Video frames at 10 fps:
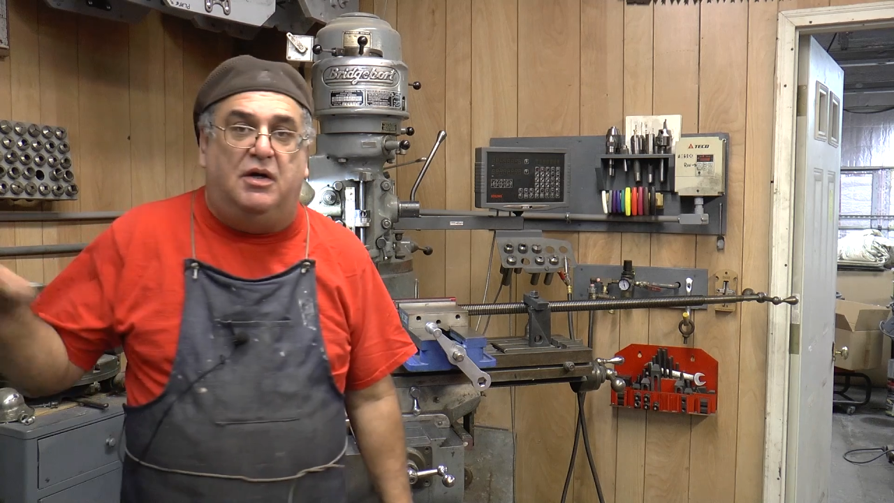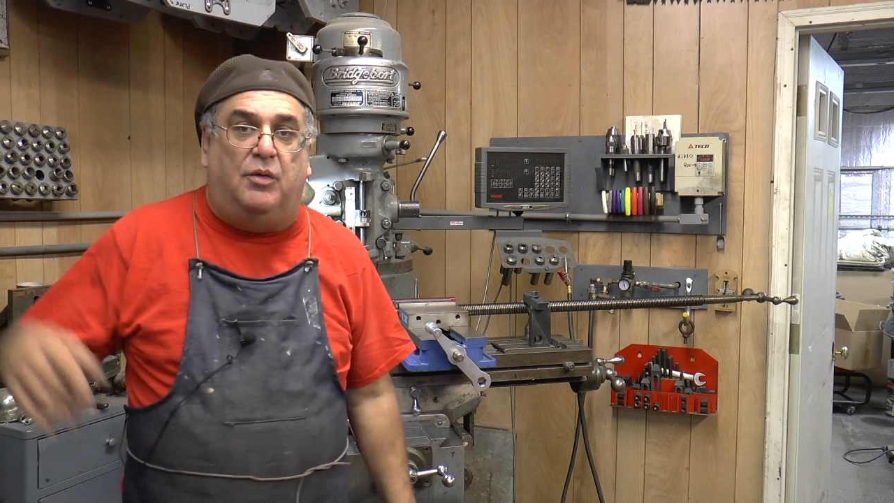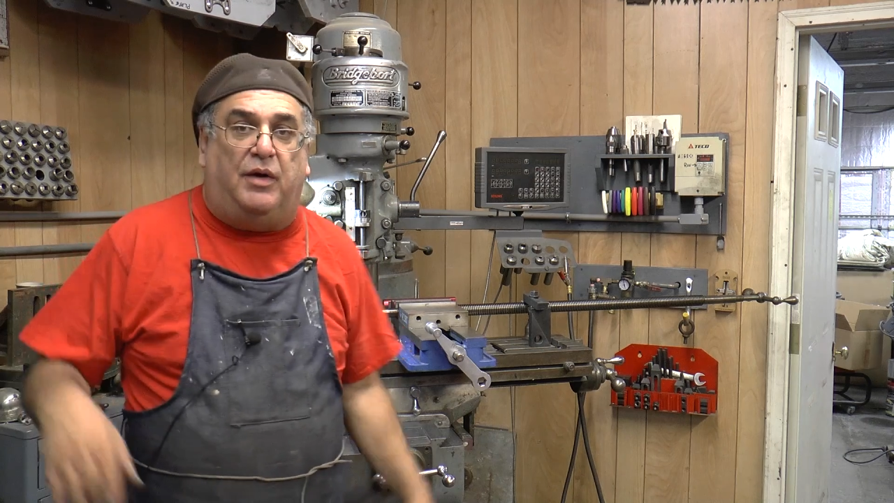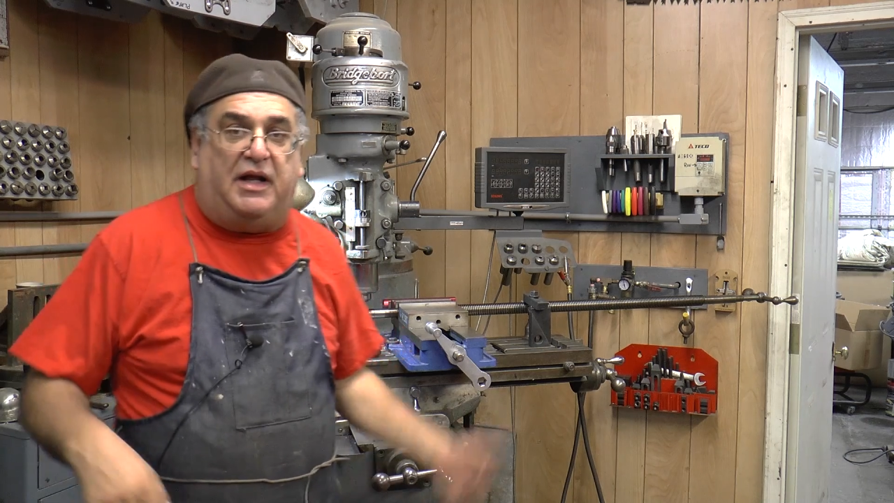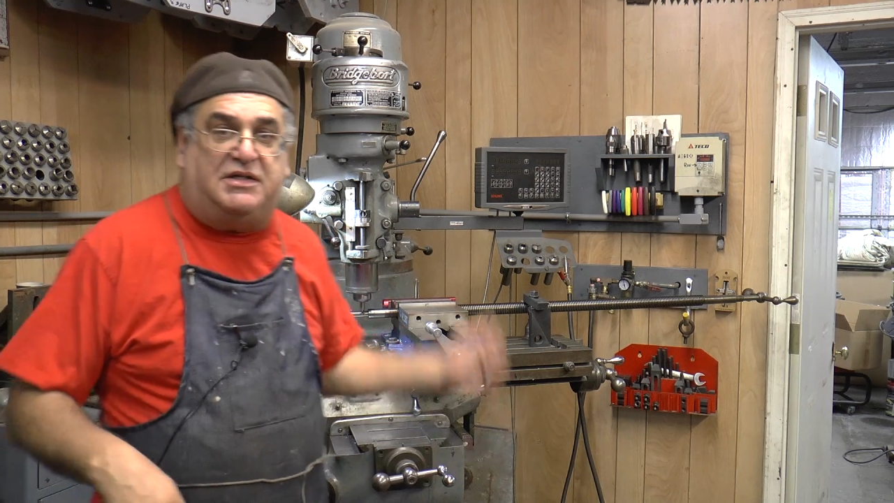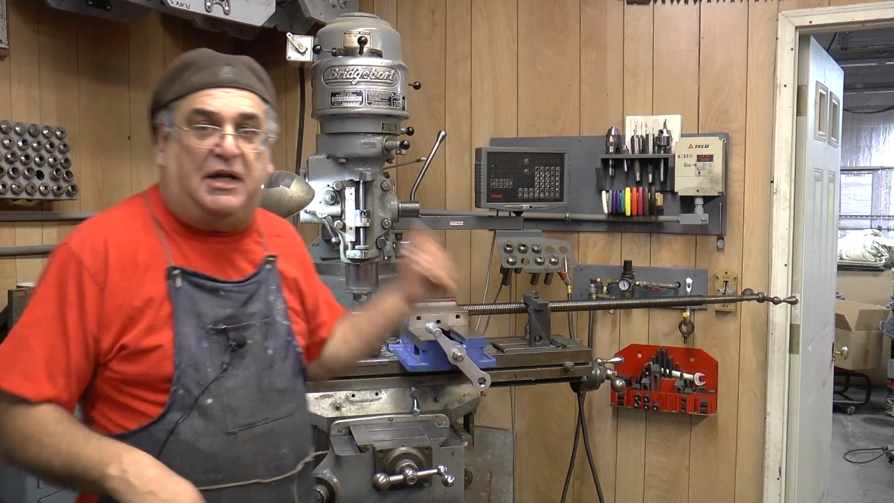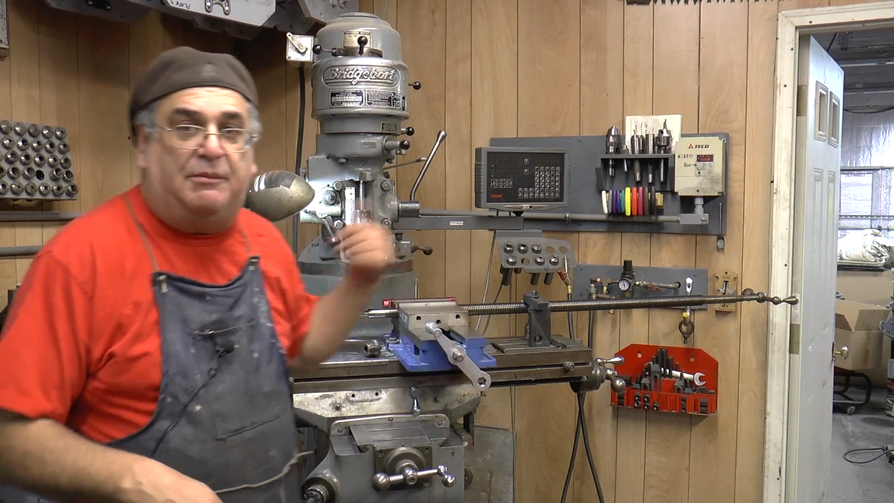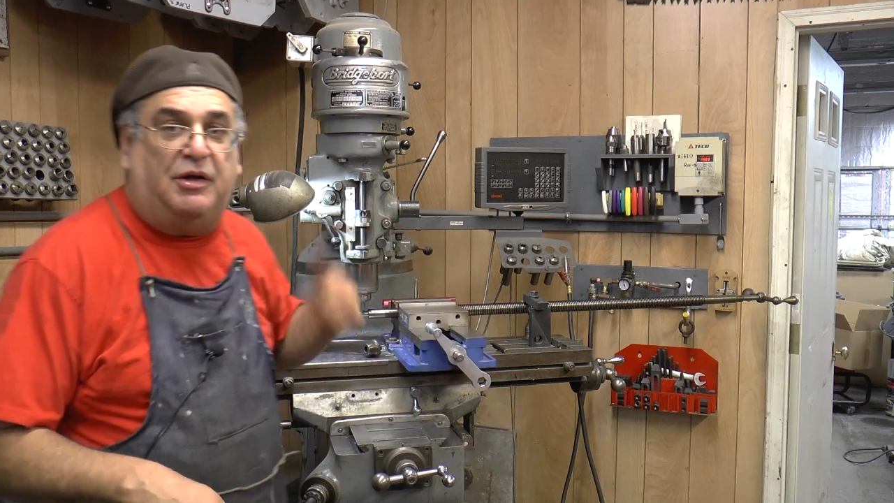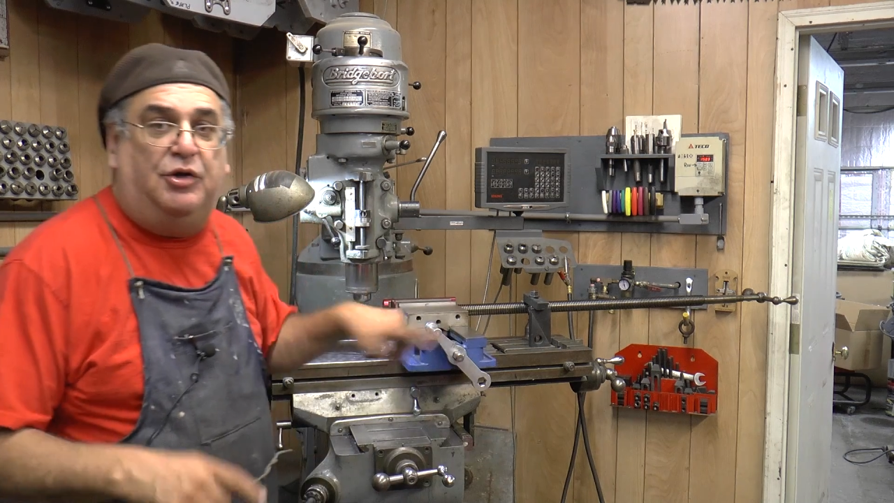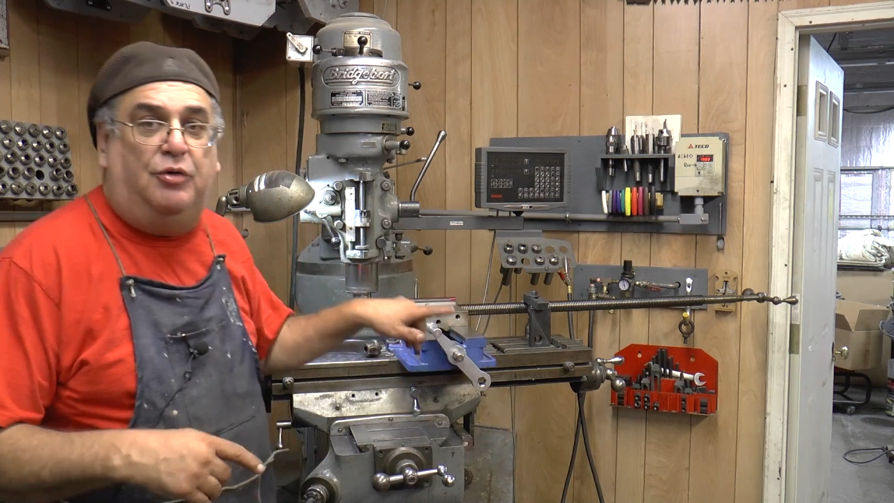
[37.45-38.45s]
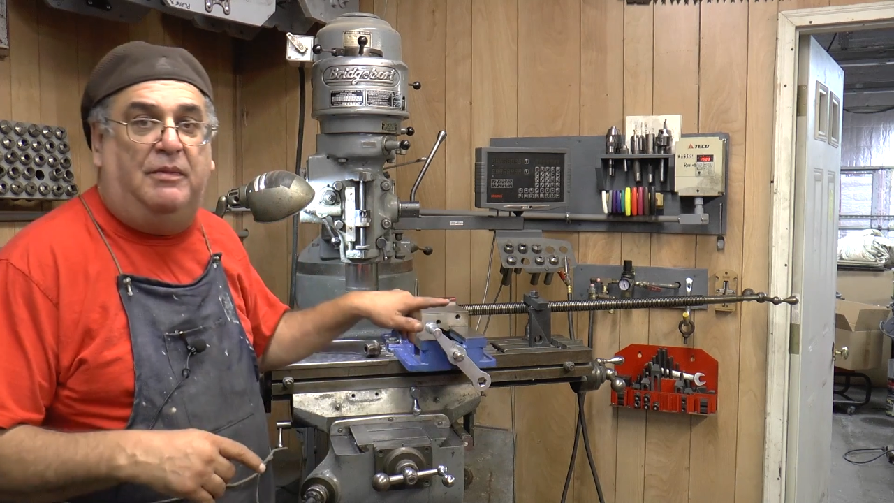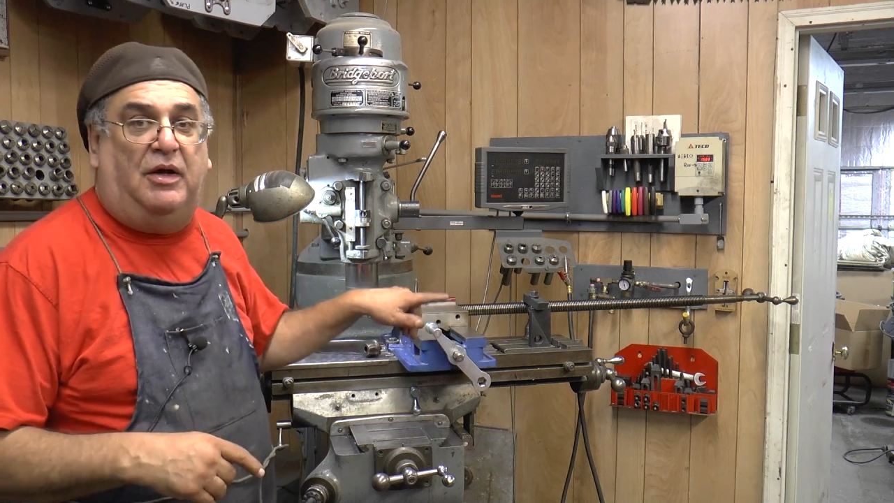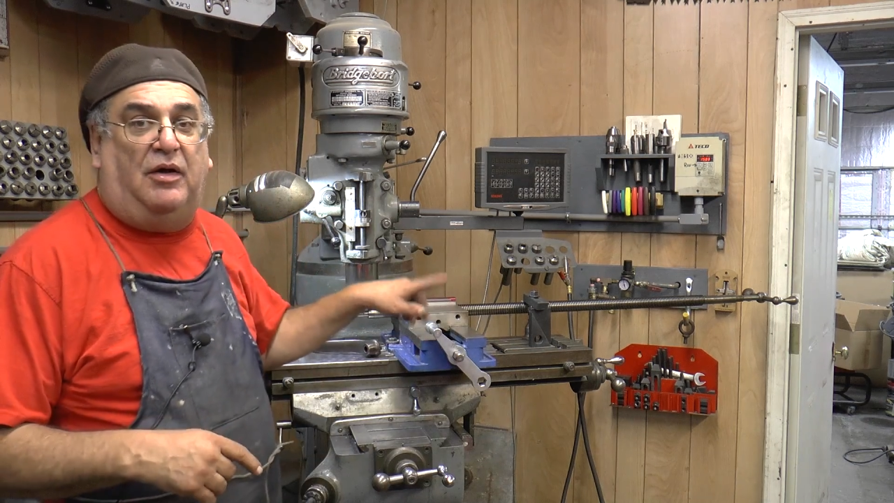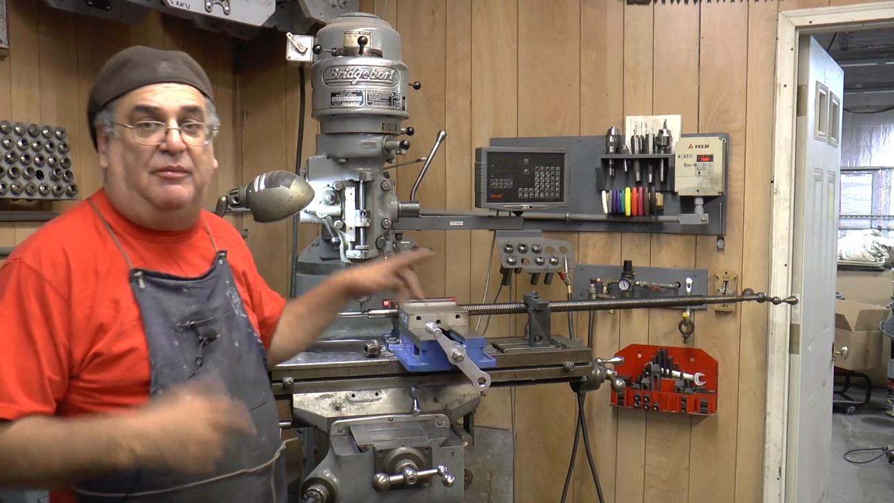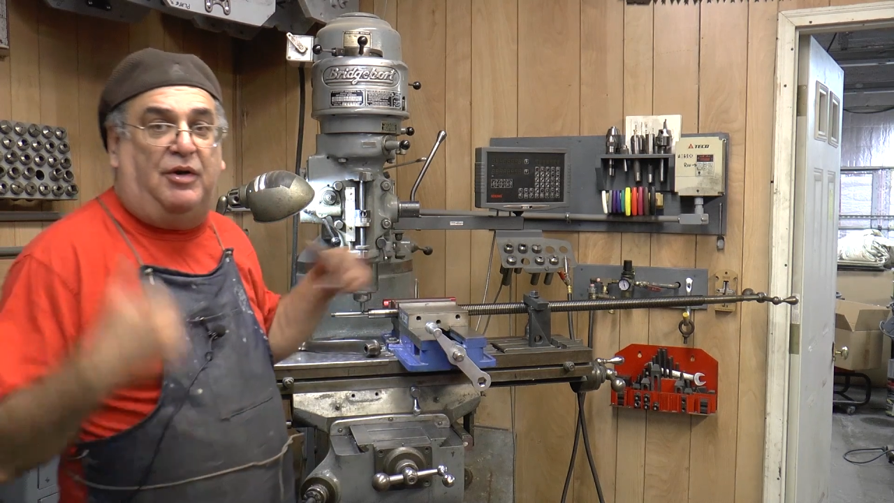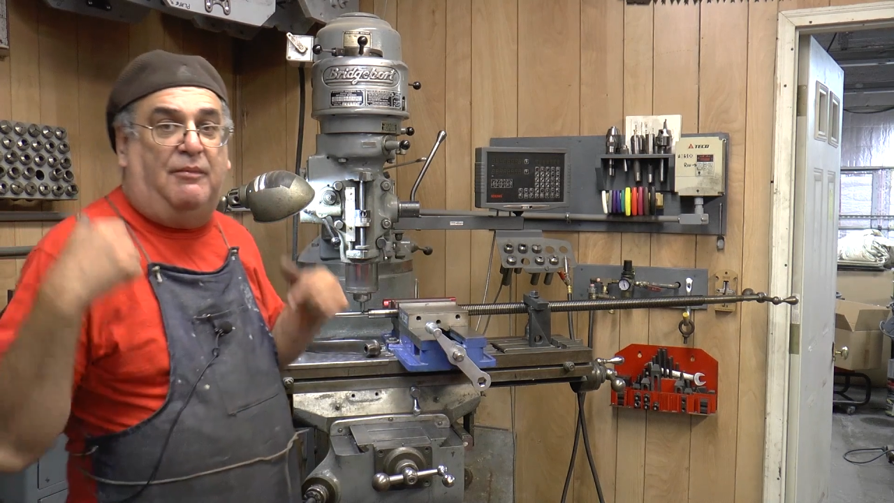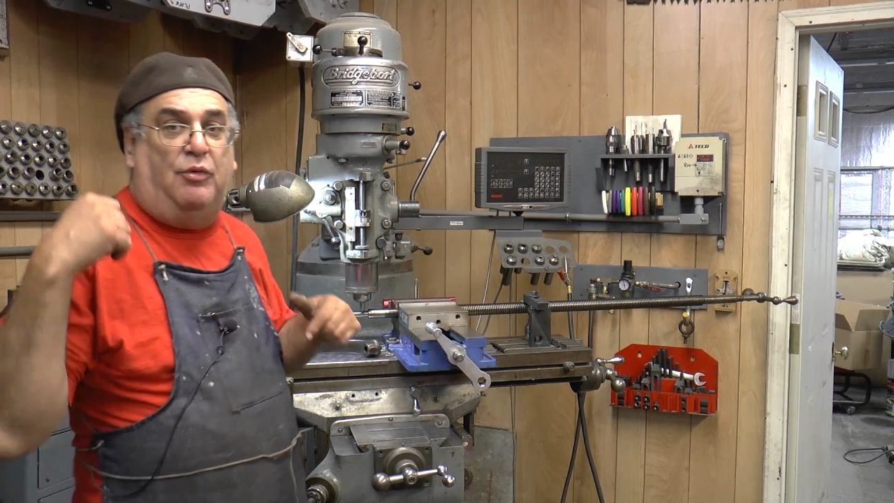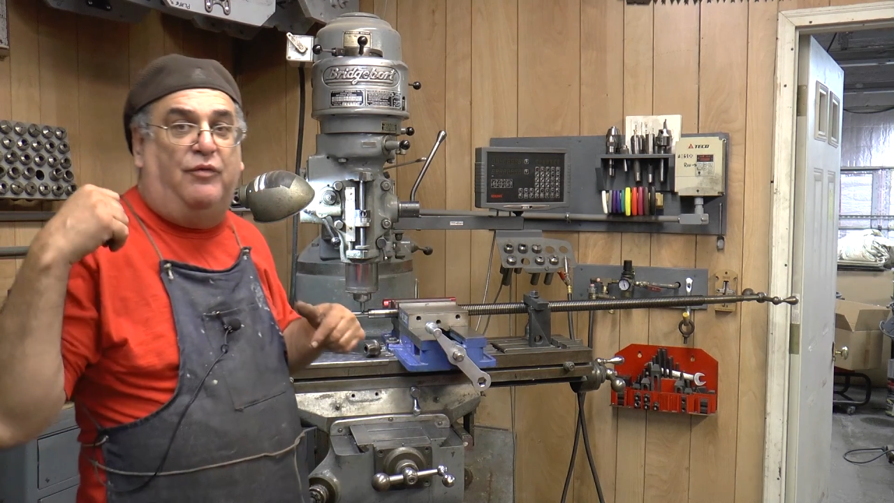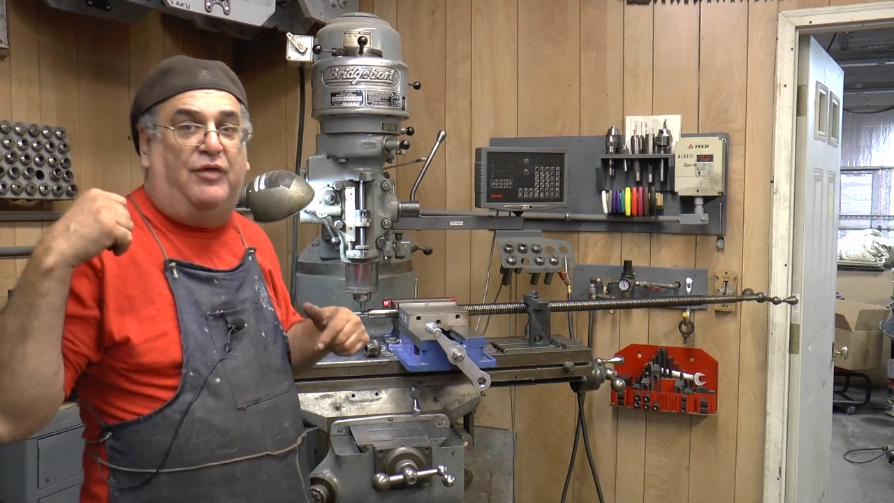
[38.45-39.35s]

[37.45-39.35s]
when I set up the new mill I'm going to move